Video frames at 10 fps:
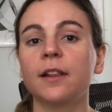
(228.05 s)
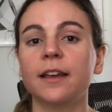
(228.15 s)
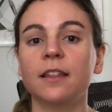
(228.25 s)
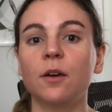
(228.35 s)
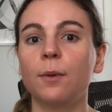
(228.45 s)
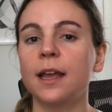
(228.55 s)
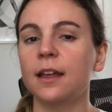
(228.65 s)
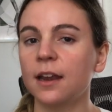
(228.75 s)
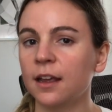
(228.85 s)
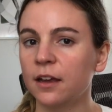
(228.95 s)
like the
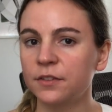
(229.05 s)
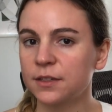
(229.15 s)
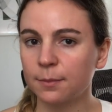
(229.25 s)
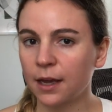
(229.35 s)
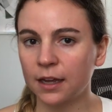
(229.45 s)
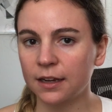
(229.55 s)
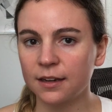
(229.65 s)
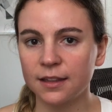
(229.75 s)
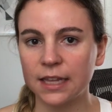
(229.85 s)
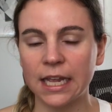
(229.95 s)
awakening of his mind
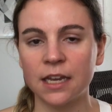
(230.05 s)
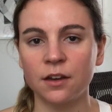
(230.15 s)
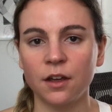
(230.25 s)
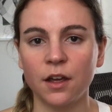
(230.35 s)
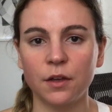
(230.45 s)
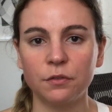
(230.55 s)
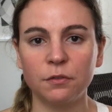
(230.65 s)
at the end of